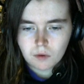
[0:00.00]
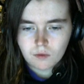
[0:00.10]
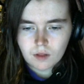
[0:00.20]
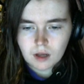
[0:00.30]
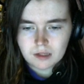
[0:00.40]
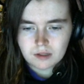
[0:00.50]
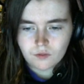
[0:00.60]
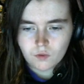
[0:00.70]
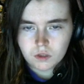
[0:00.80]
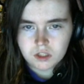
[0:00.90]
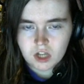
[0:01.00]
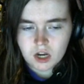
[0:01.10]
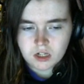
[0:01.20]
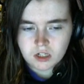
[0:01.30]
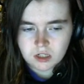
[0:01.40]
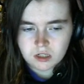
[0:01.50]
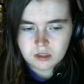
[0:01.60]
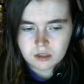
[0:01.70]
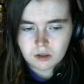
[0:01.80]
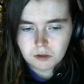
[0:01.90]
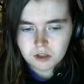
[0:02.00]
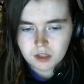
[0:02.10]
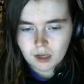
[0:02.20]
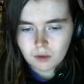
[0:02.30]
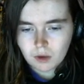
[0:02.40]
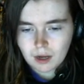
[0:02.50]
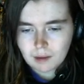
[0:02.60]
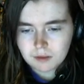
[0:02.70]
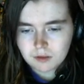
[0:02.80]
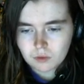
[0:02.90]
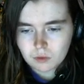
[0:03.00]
of lines, her voice changes. It's almost like what happens